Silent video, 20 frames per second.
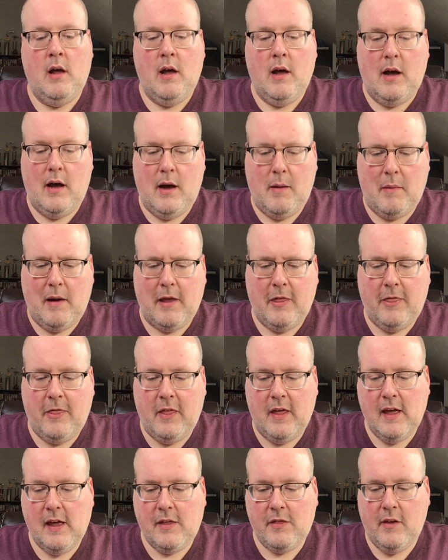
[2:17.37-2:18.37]
I
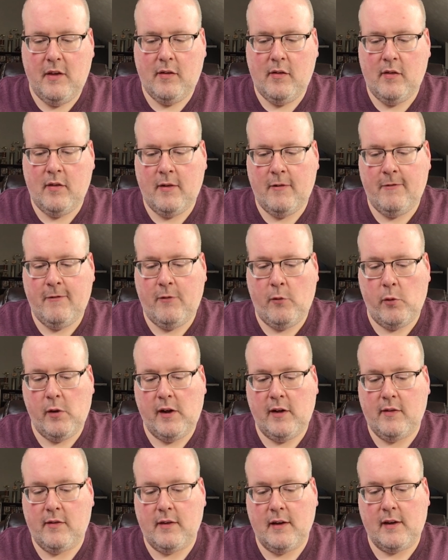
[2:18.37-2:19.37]
think this is a
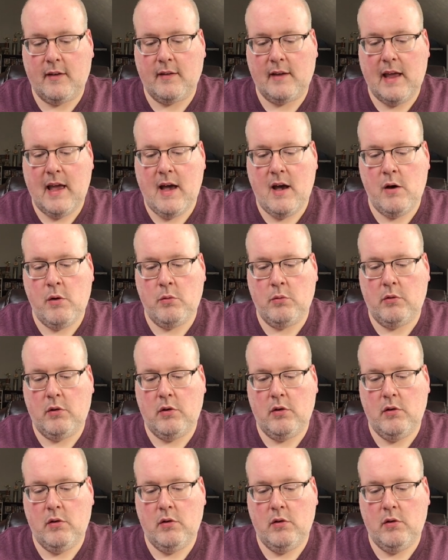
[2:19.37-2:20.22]
46 count.